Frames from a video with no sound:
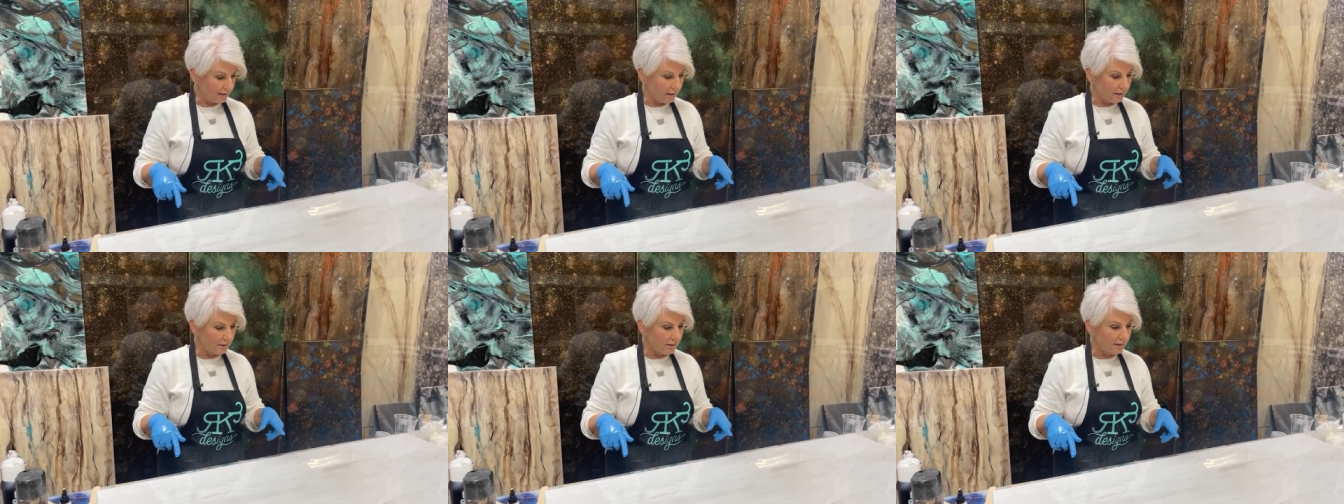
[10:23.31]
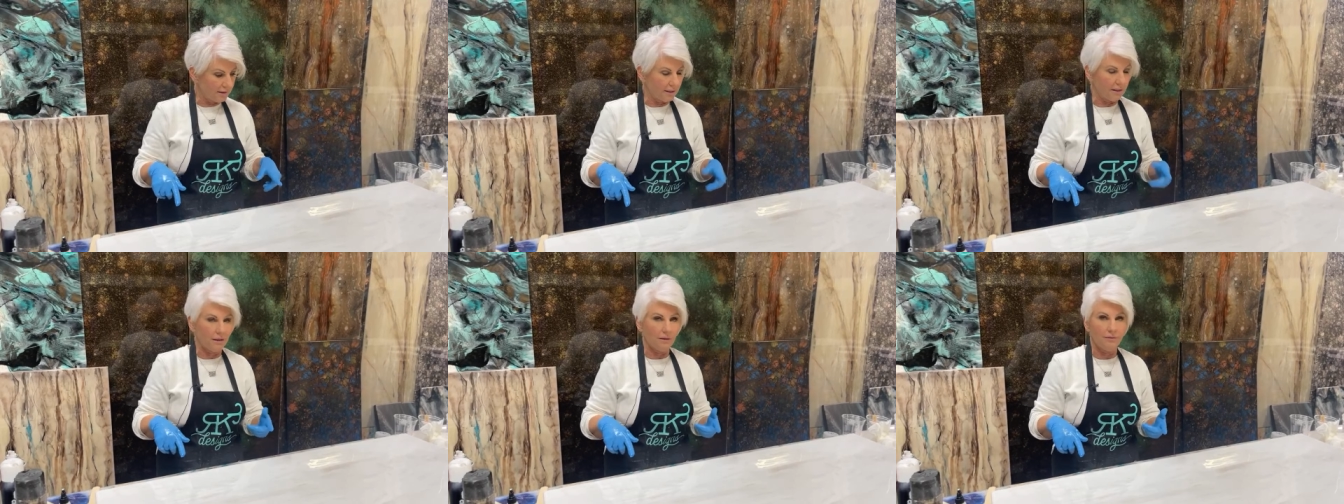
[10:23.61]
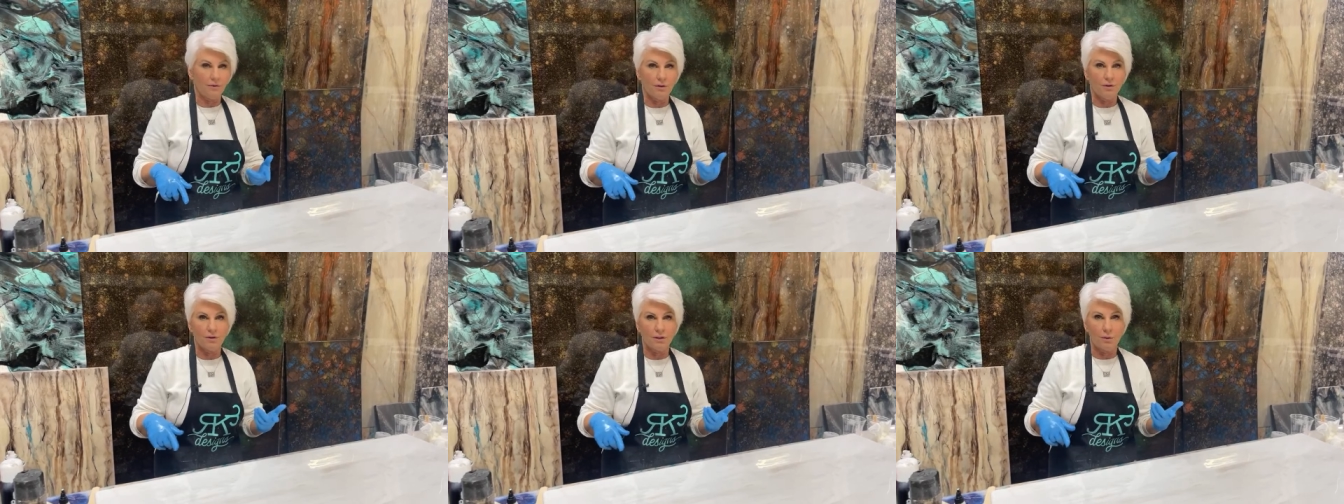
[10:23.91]
Instead of
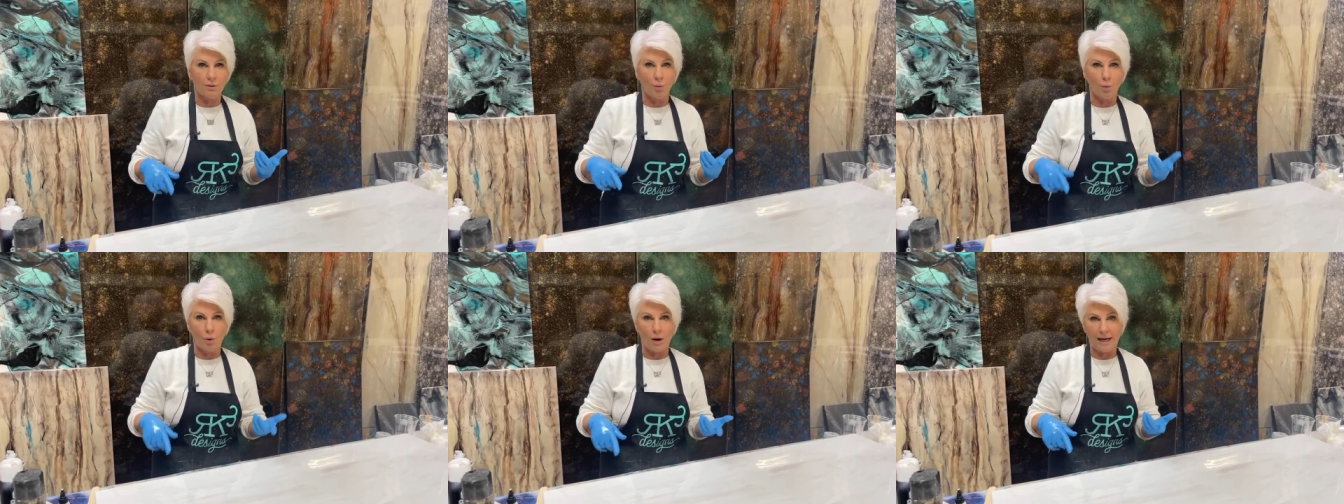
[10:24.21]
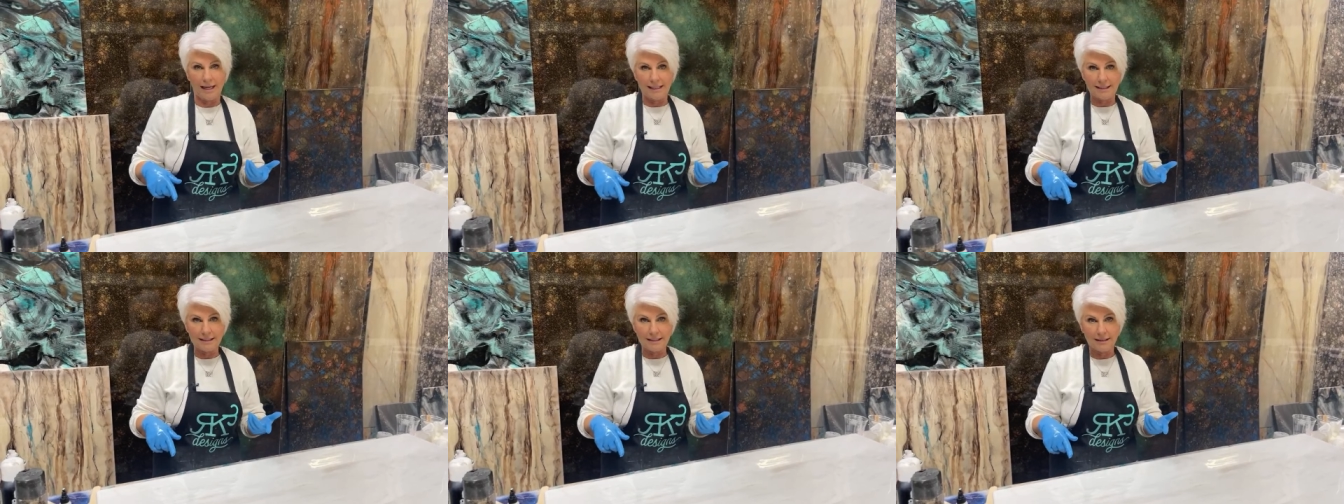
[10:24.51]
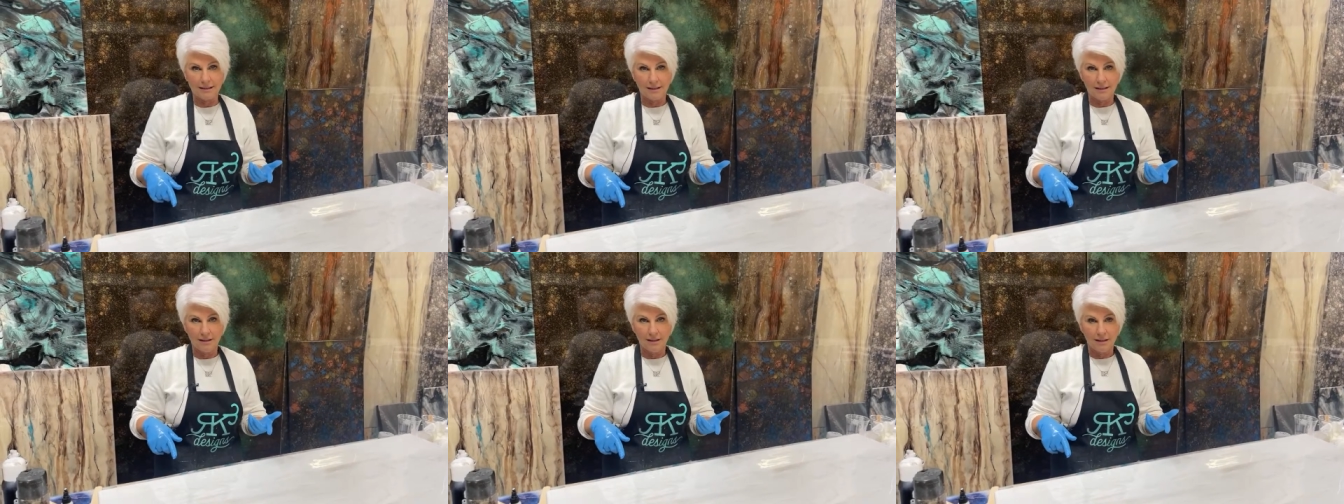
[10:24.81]
using white
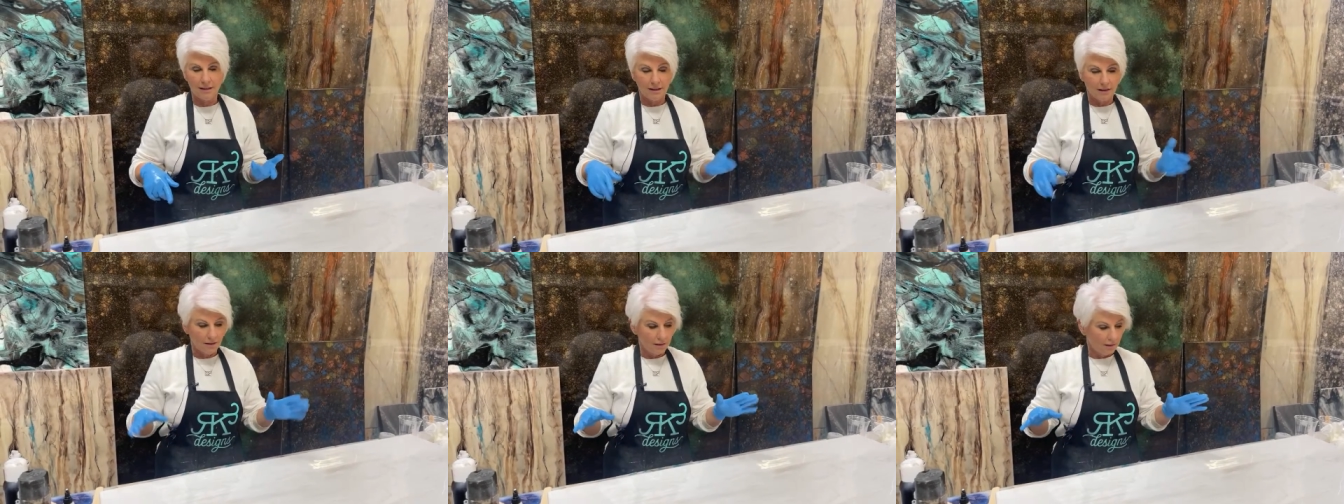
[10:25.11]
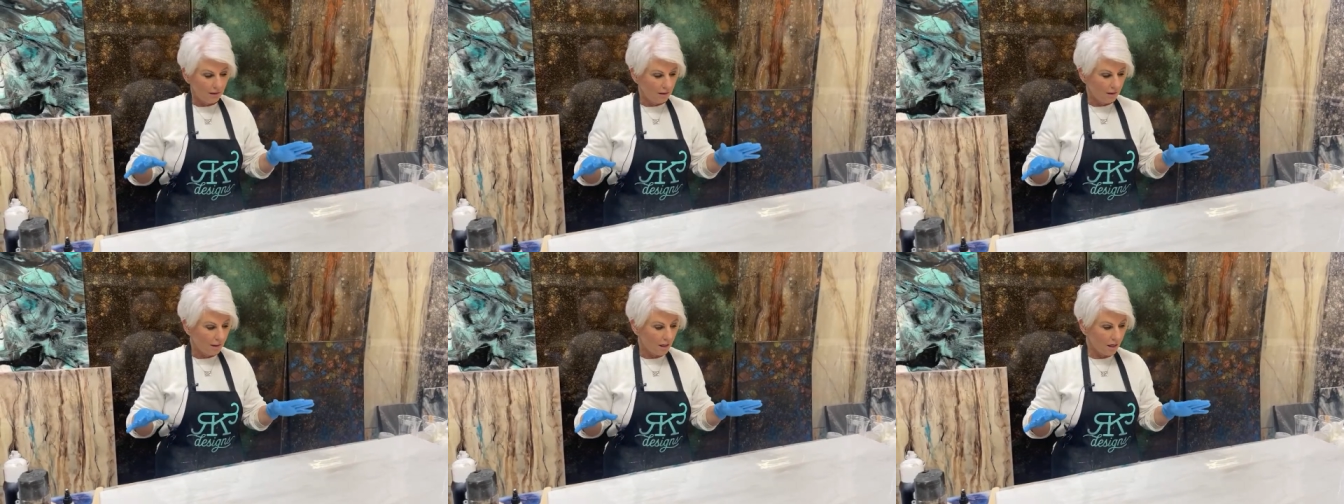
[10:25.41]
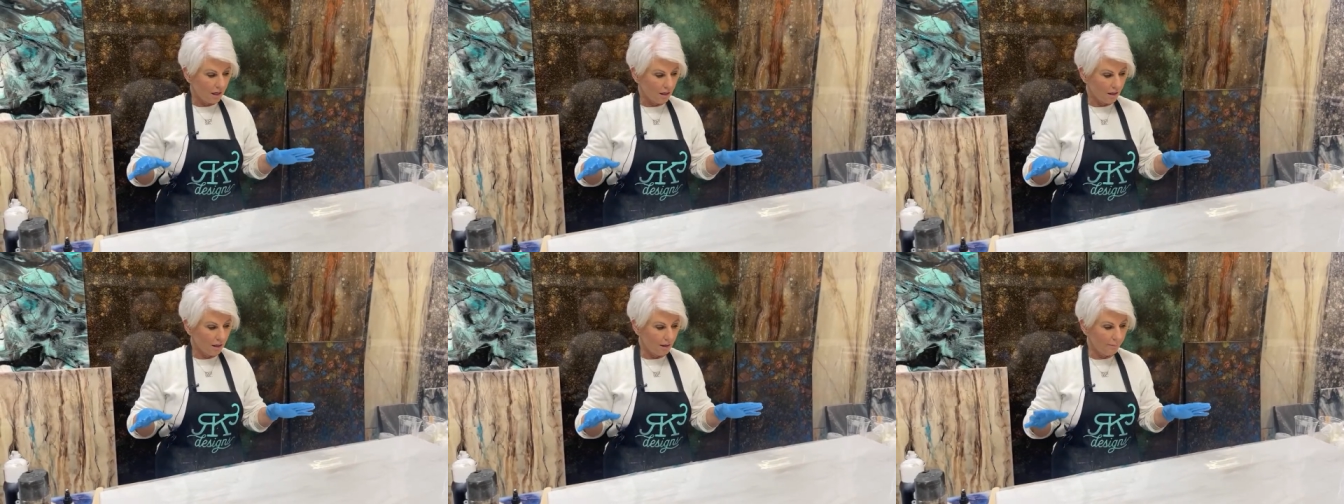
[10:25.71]

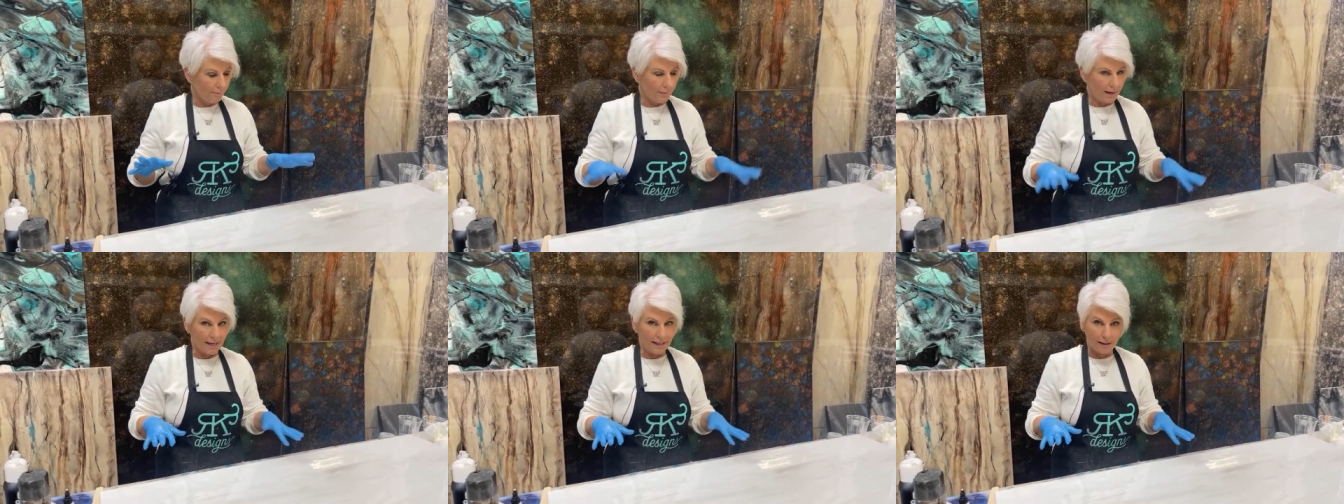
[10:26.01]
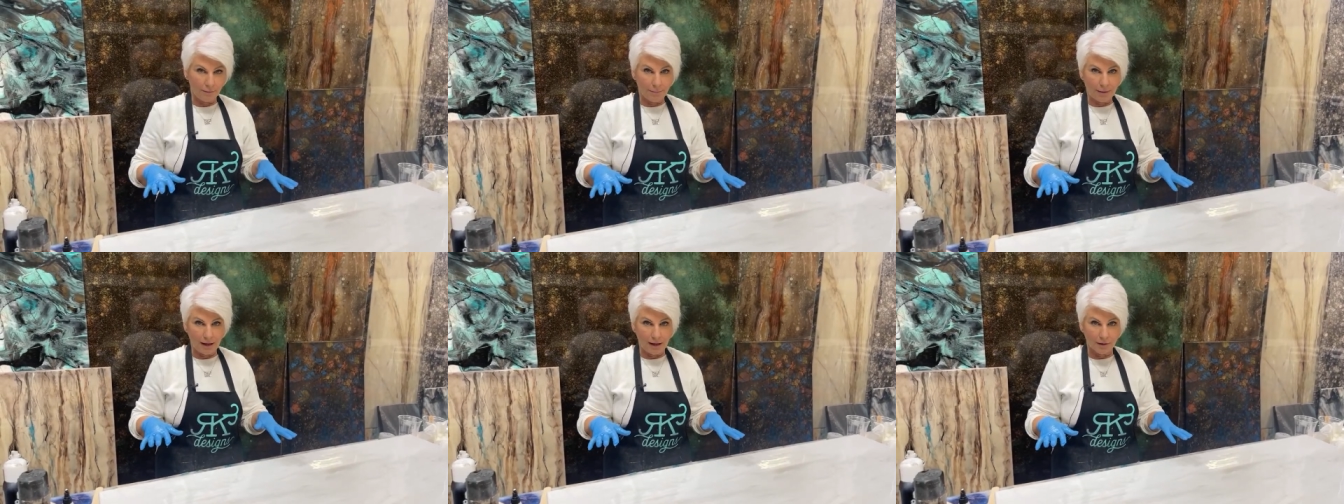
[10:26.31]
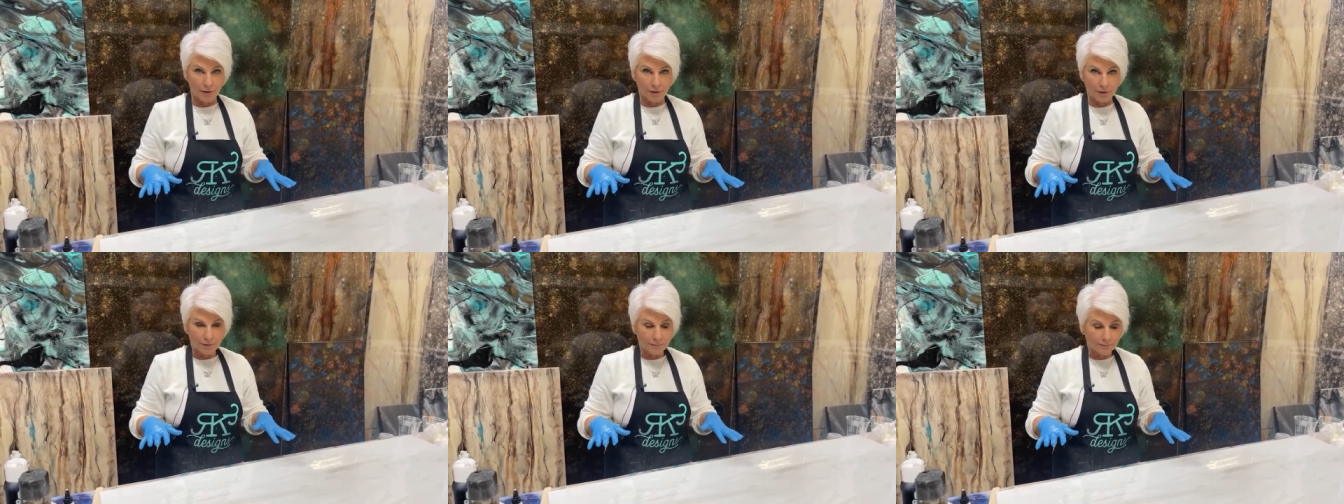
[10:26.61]
uh, mica
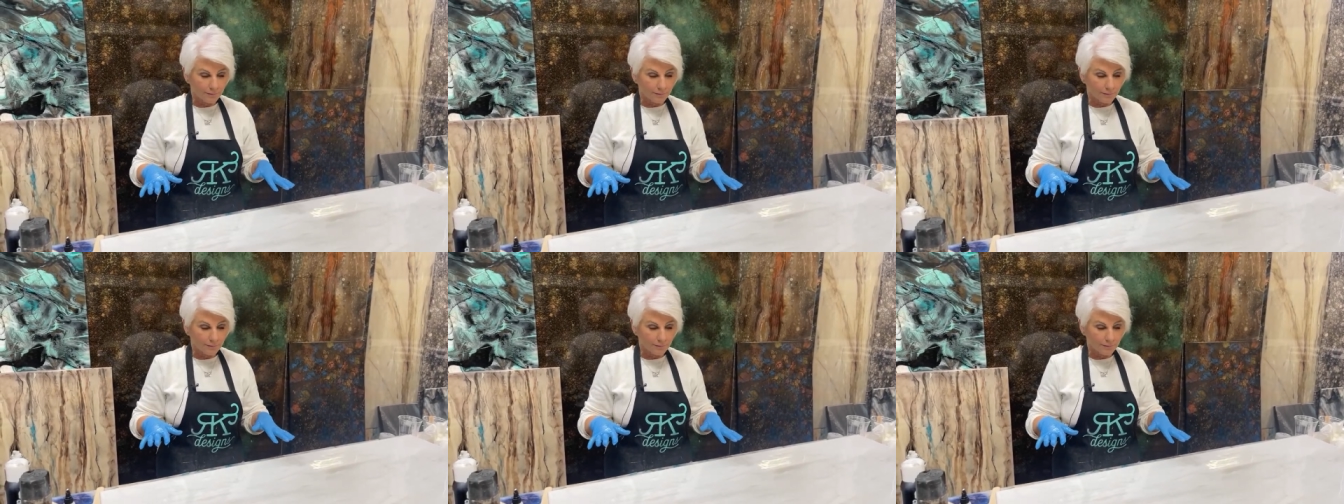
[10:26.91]
powder,